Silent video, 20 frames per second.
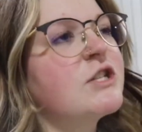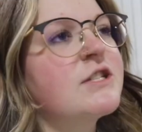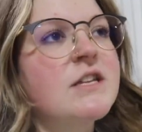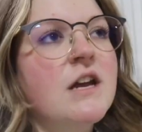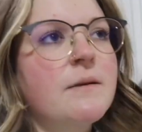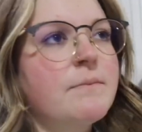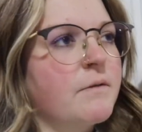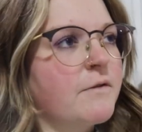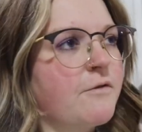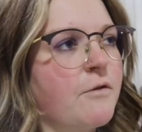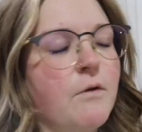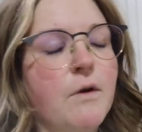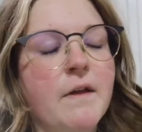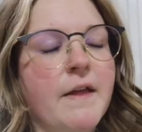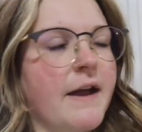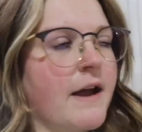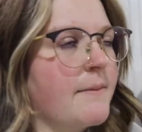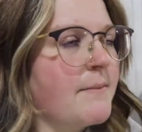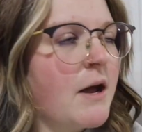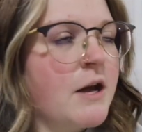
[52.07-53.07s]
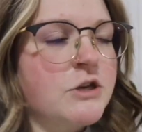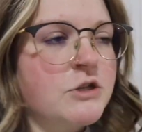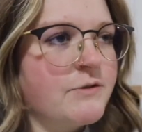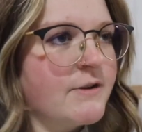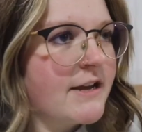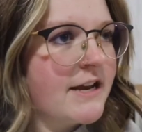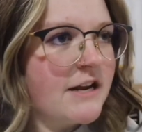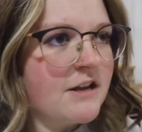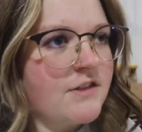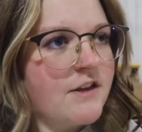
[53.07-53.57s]
is done before. Like, I'm not
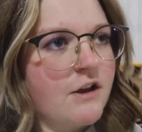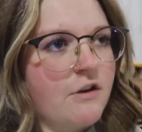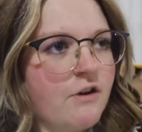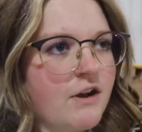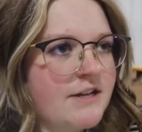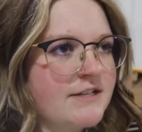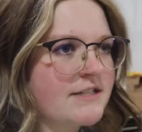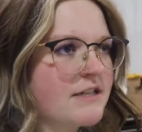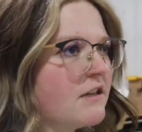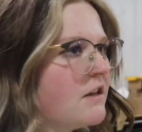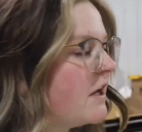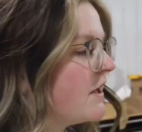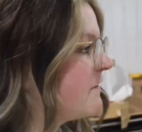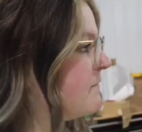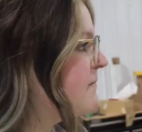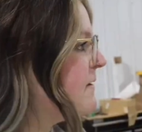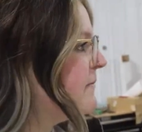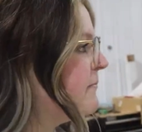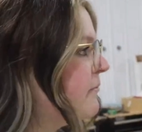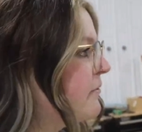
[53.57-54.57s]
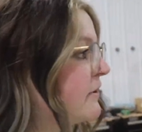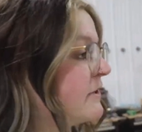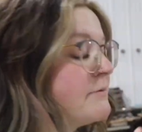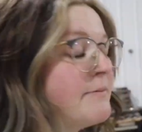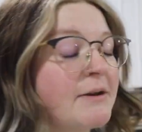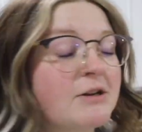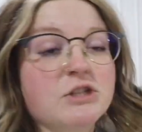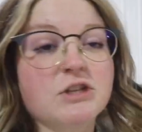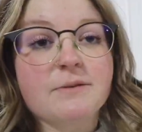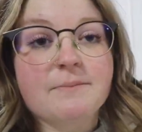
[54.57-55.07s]
doing anything crazy. A lot of people,
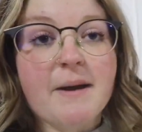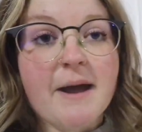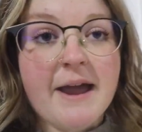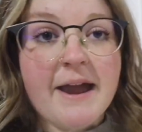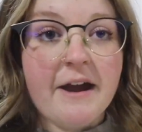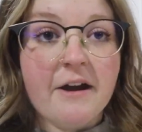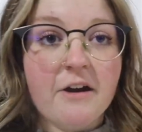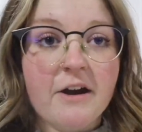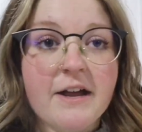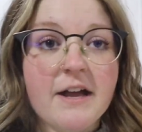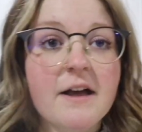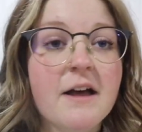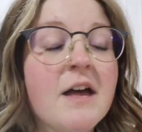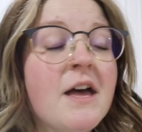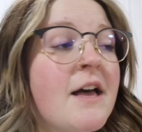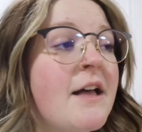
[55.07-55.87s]
especially in my area,